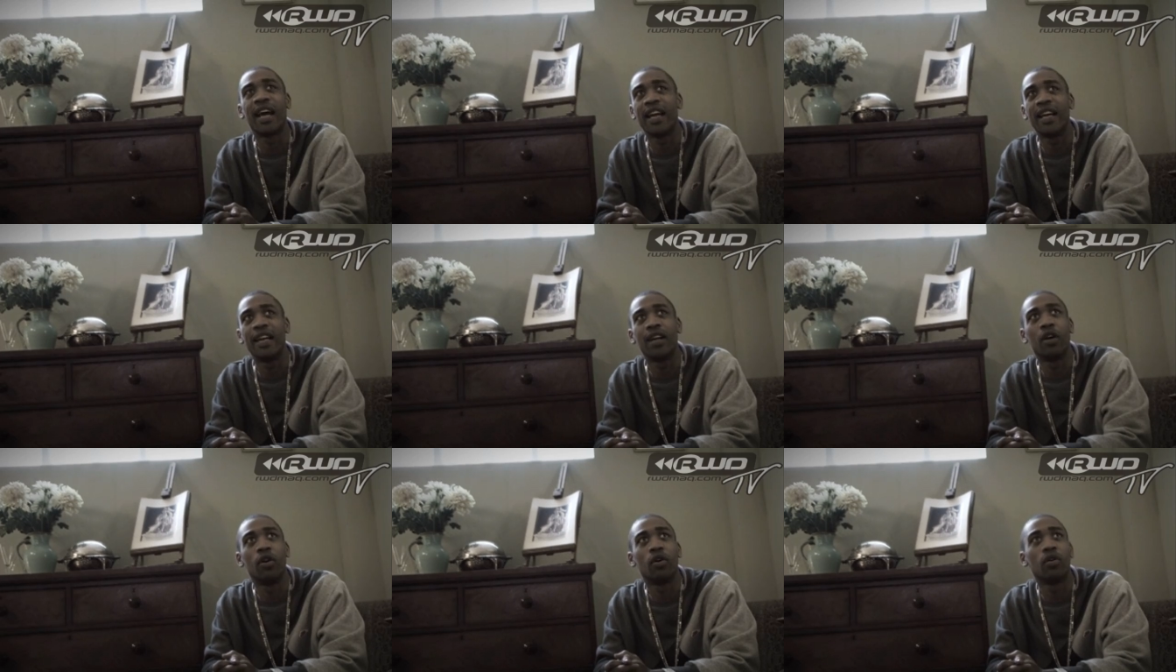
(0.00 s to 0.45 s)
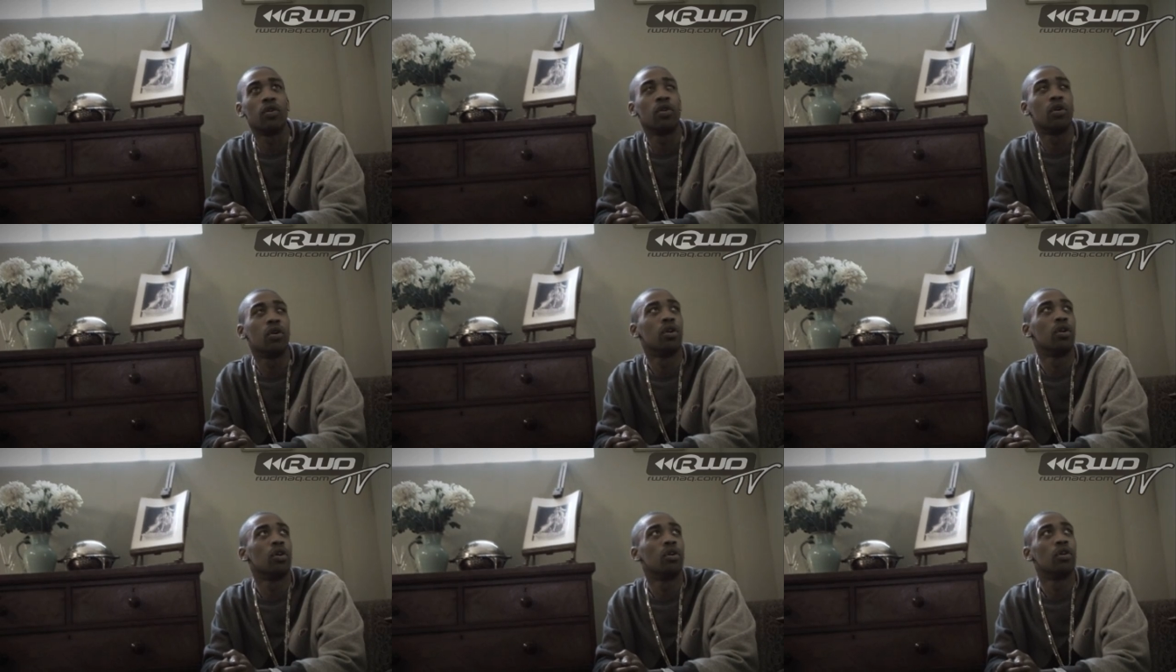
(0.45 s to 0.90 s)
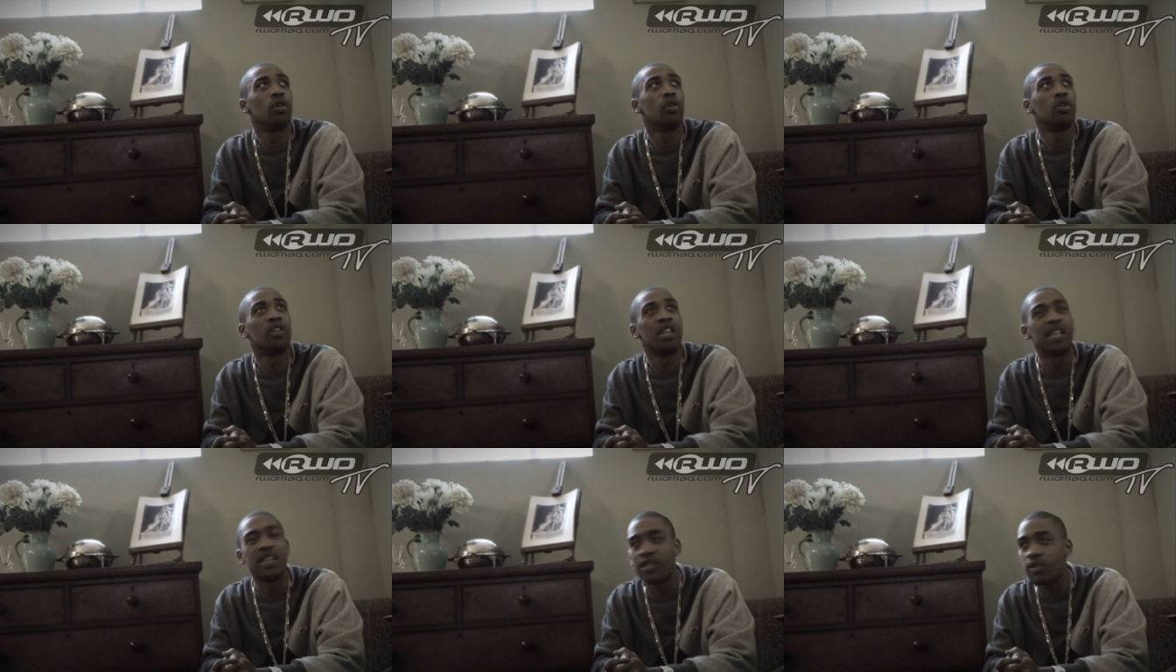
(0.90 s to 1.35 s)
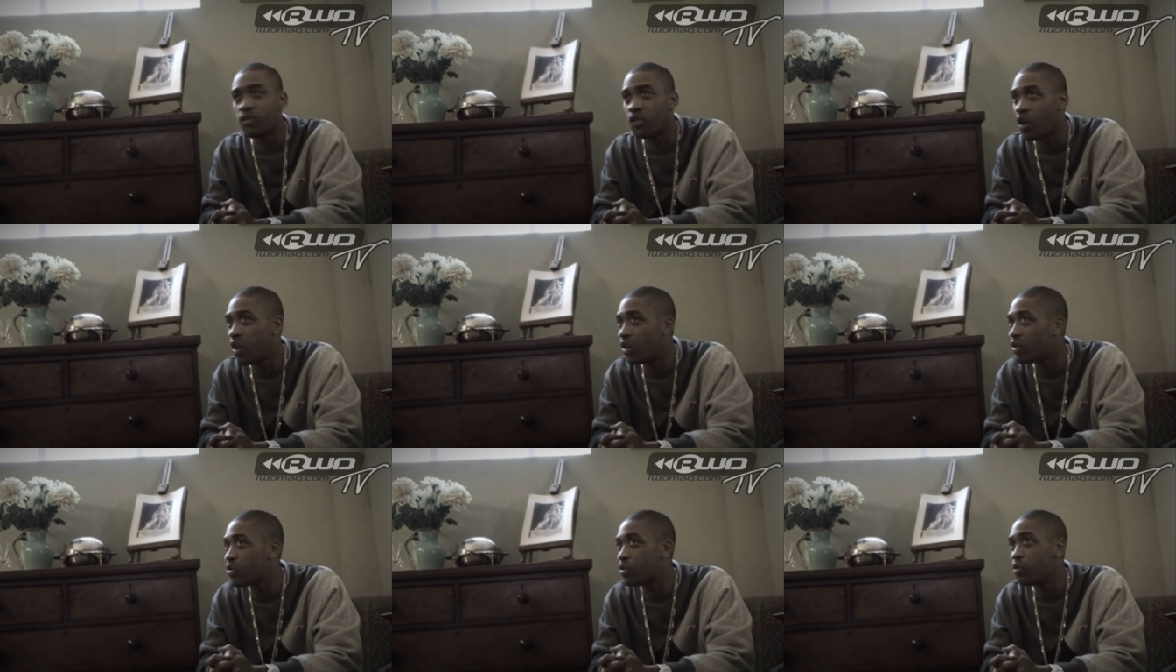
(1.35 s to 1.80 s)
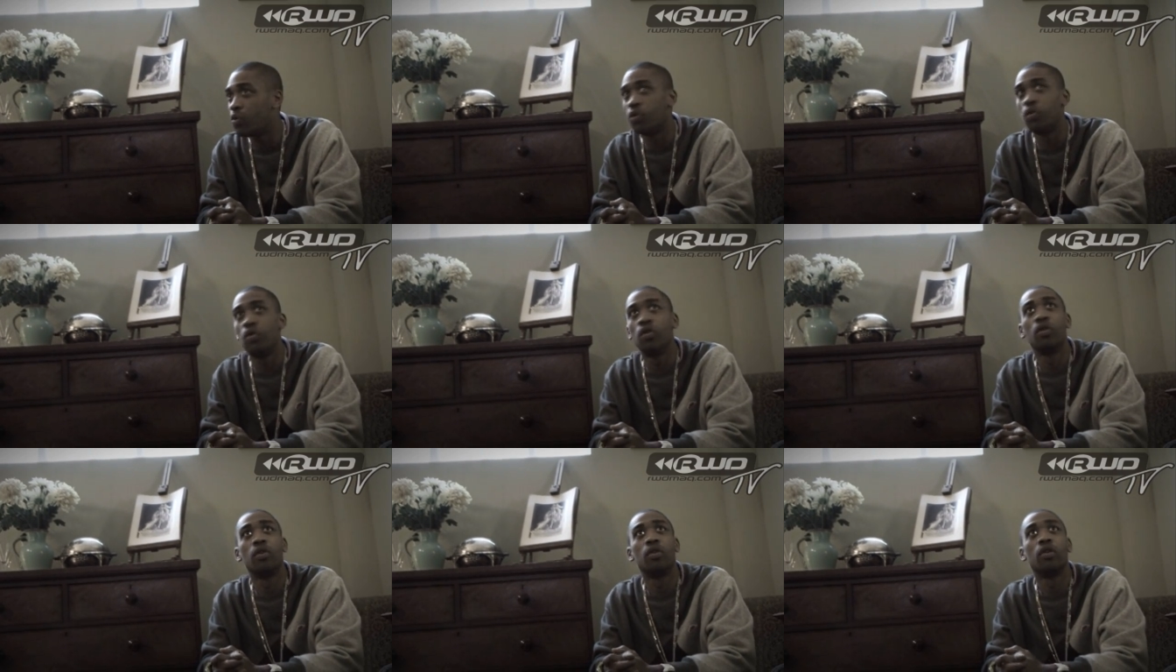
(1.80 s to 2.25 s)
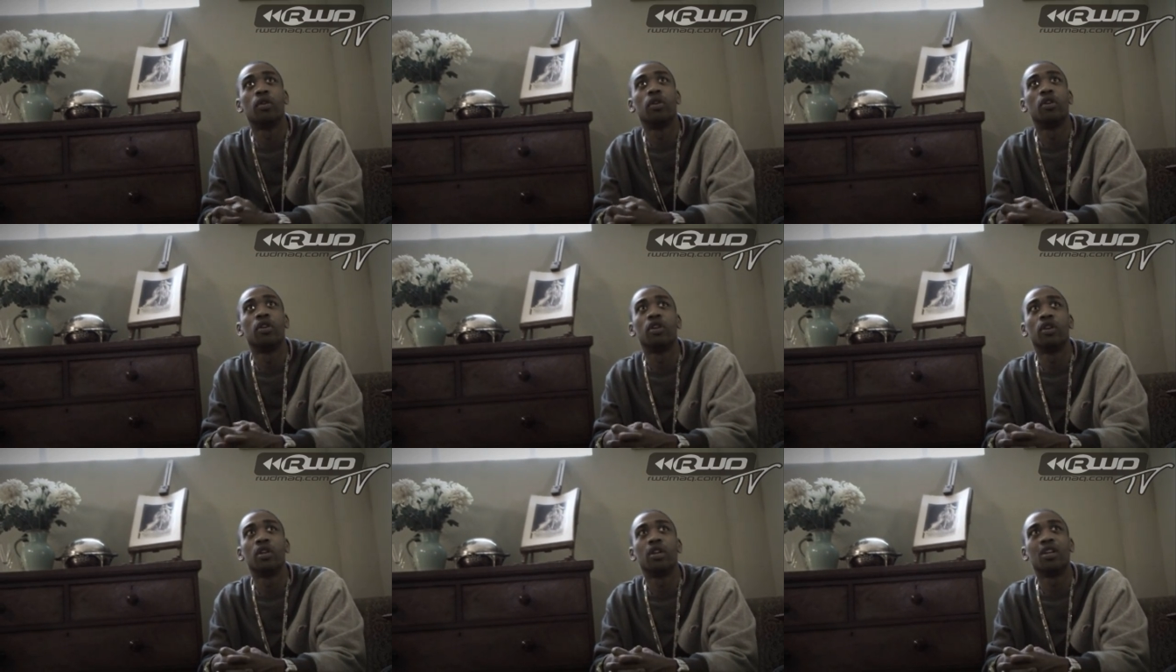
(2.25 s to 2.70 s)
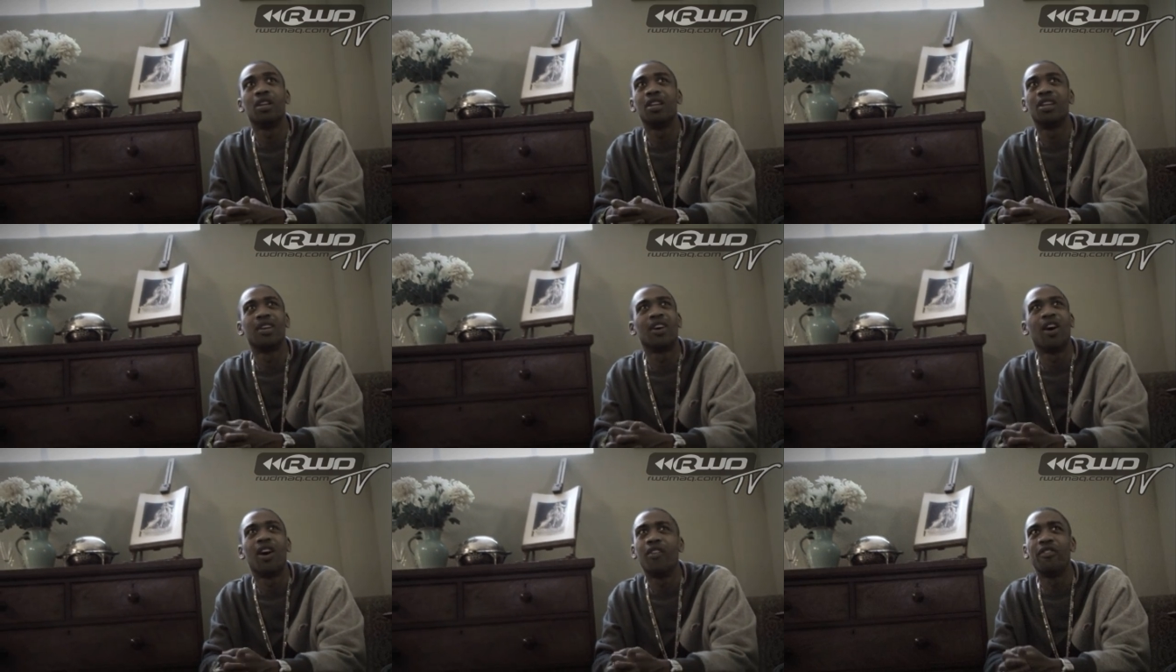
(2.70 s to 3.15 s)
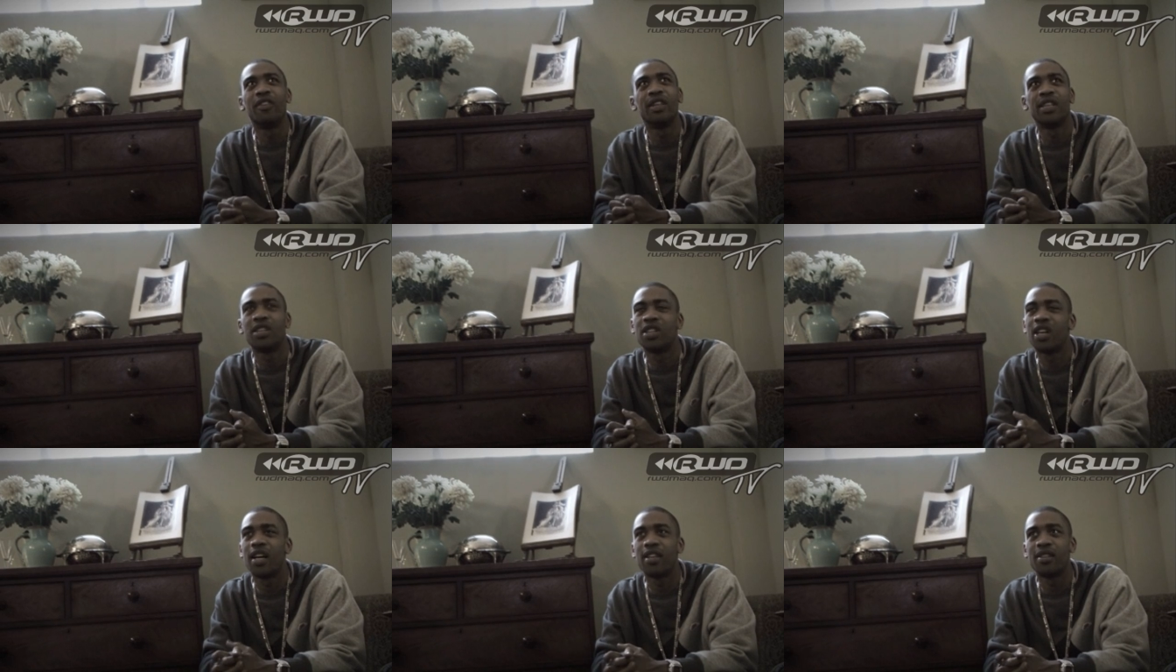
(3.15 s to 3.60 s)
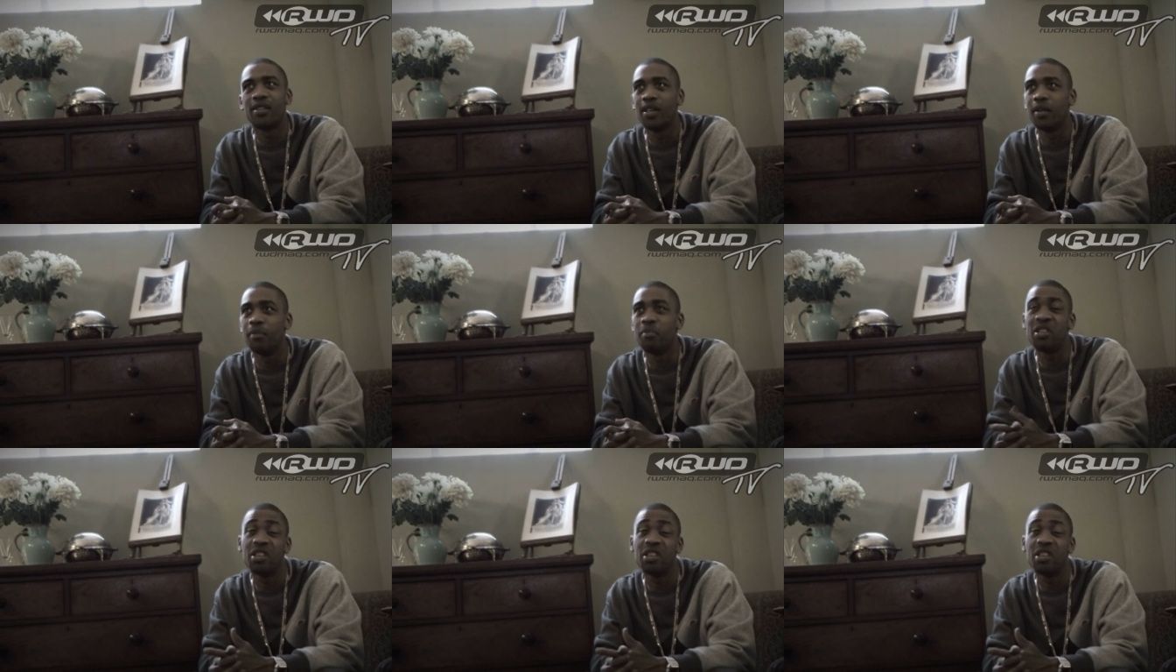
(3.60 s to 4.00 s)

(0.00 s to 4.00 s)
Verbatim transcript: Kano, Dizzee Rascal, you can't really chat to them.